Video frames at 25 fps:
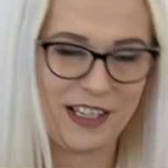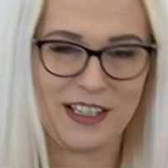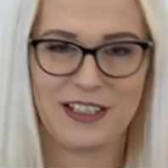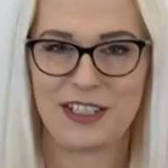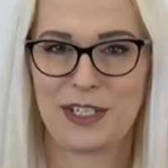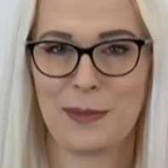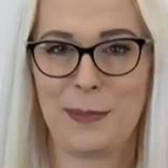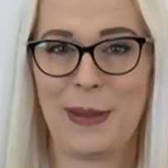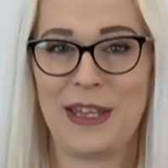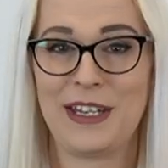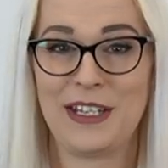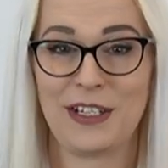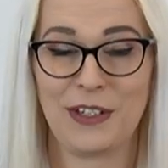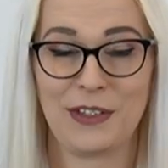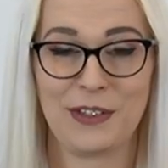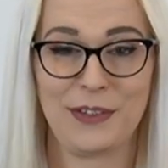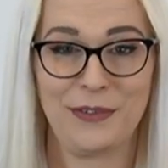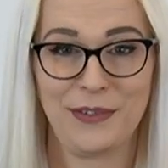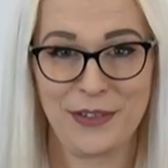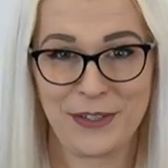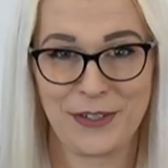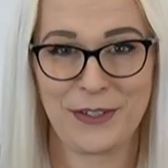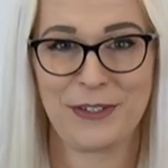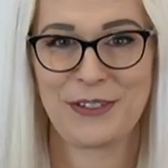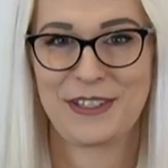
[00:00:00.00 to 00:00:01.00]
depending on the
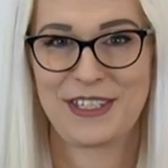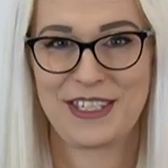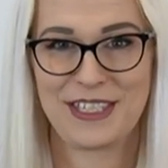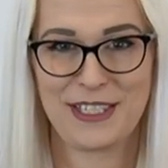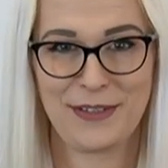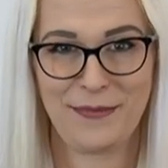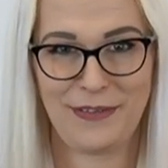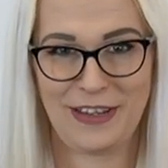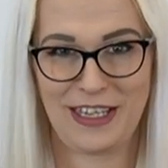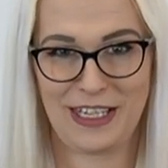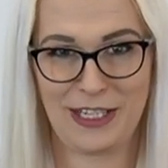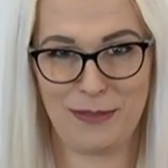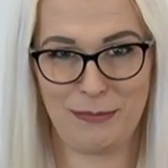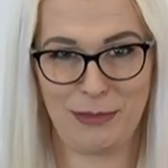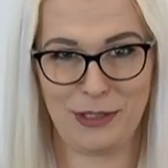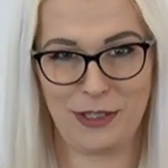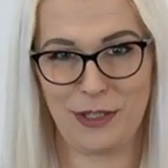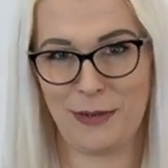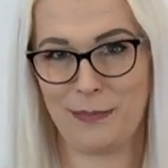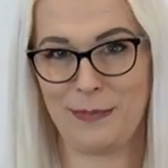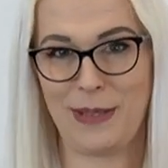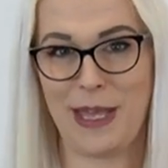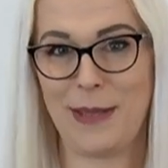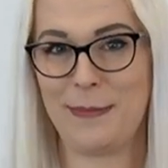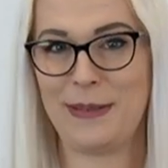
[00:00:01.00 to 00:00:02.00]
resources available,
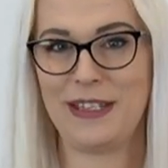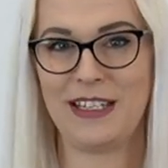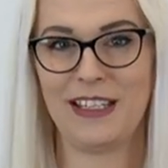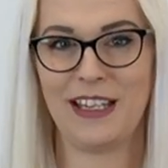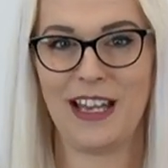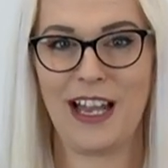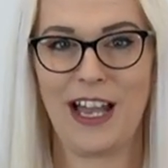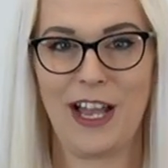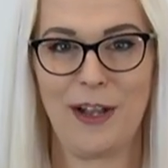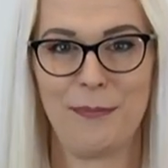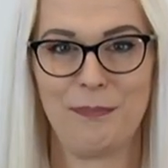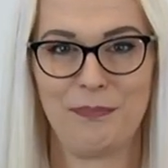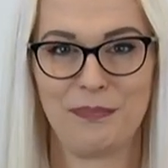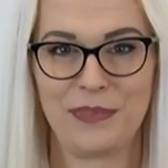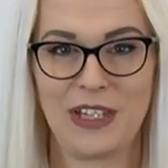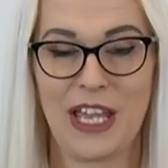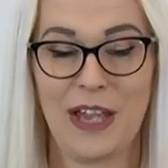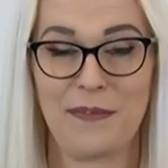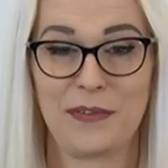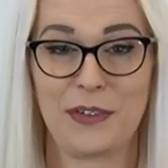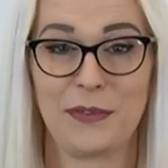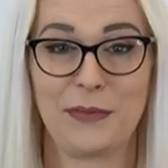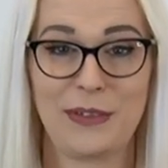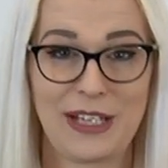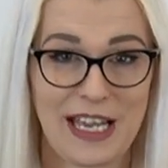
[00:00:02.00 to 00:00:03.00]
or maybe you
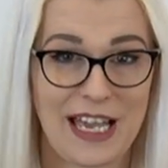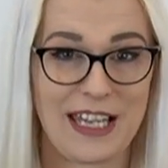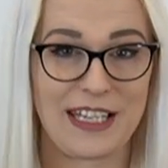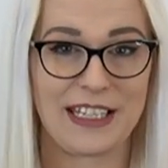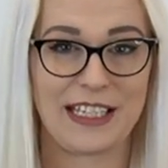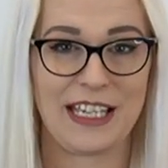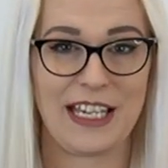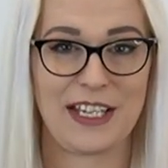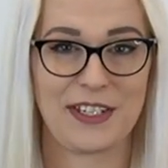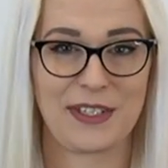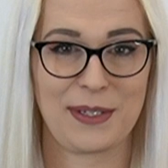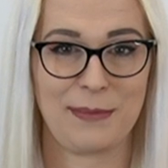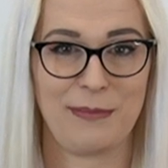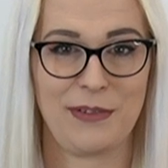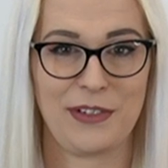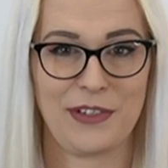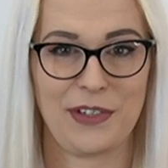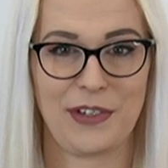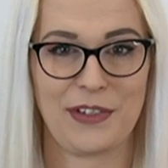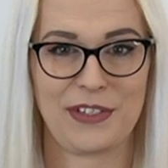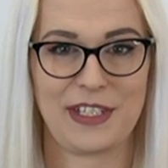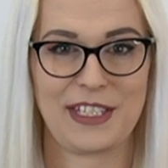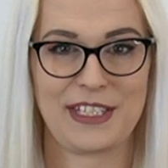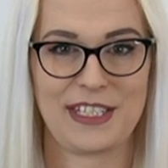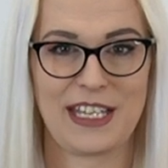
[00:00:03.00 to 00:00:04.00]
have to reallocate some
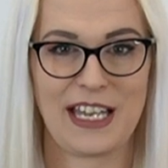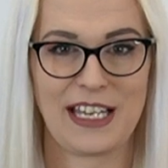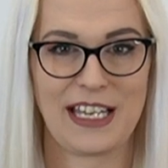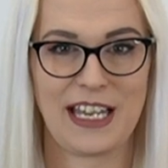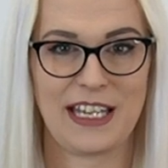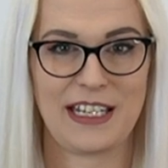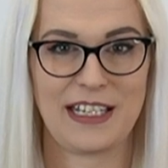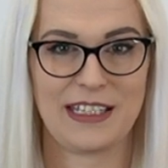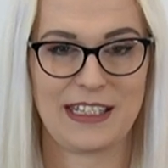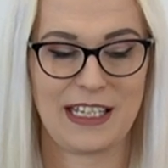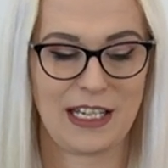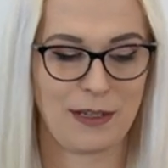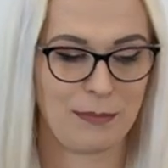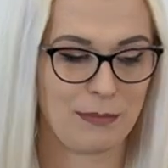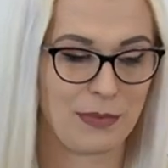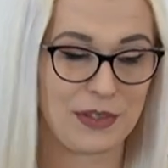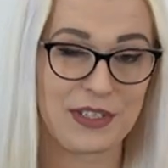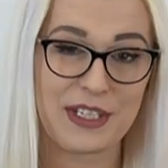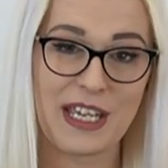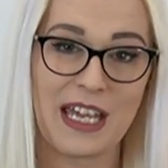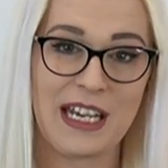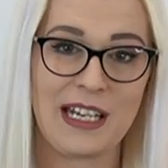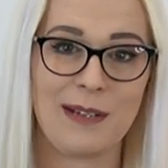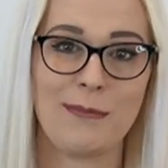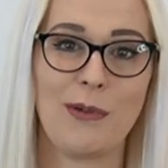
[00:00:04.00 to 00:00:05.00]
resources, that kind of thing. But
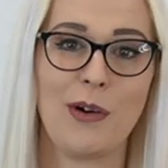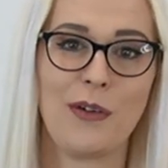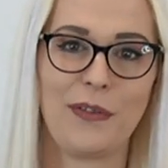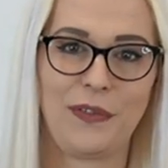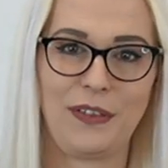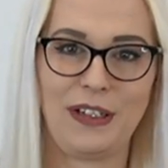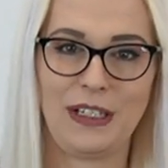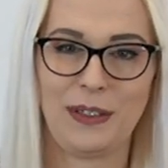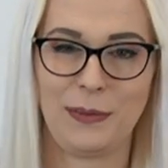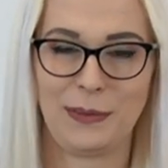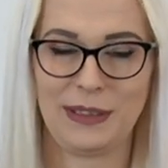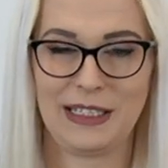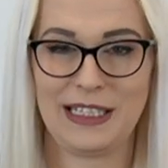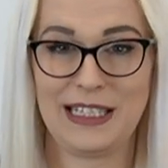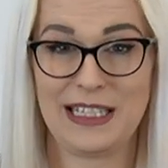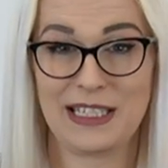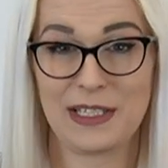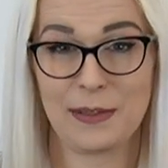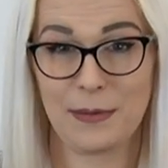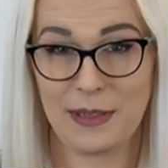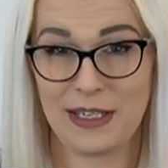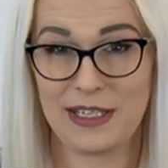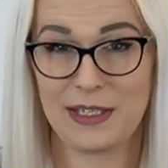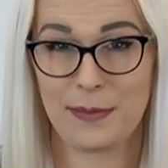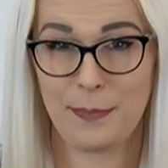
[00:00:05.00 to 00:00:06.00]
scanning more frequently
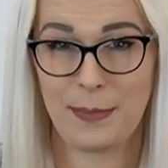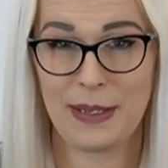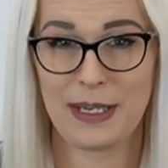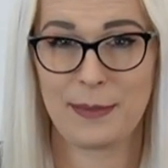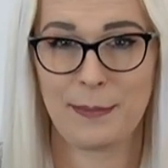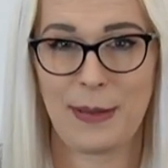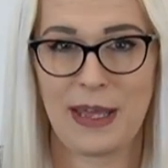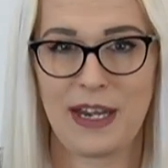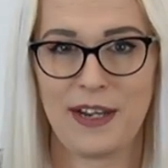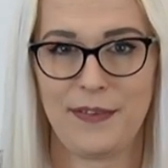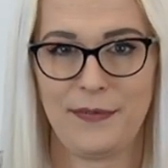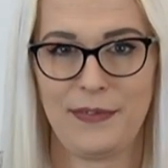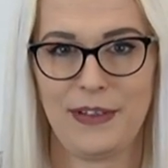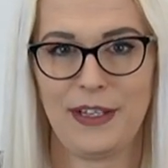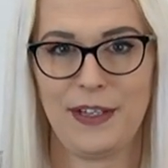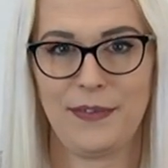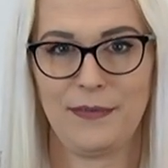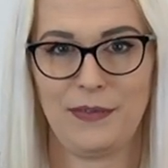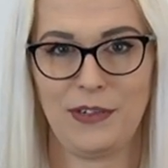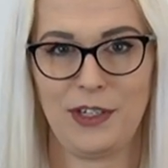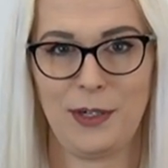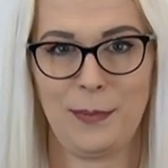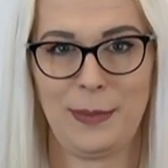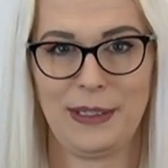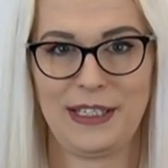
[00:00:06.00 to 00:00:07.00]
is a big benefit of
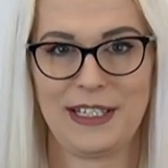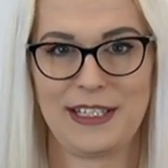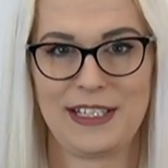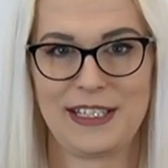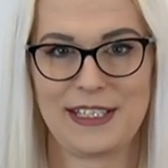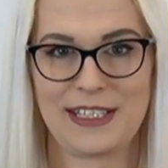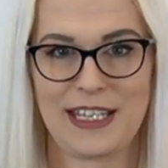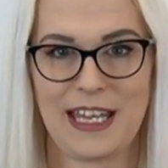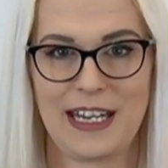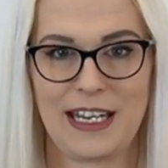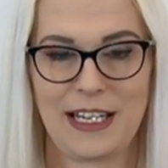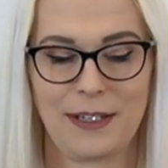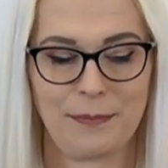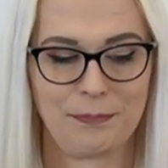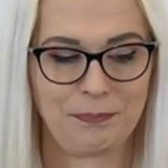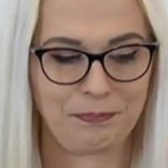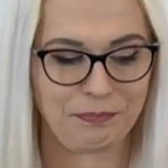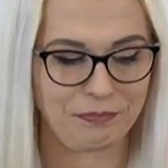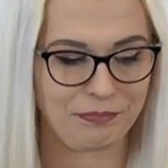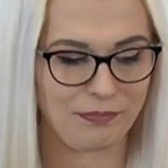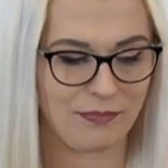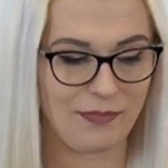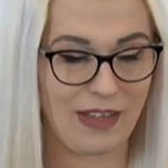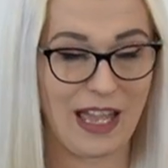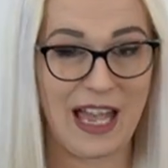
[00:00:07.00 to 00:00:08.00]
vulnerability scanning.
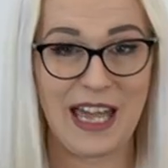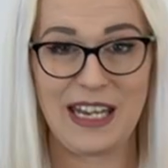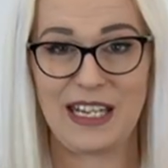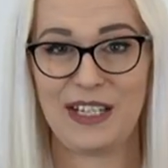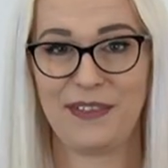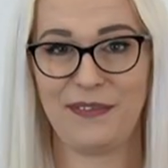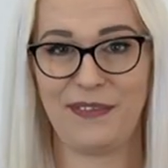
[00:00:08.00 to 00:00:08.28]
And in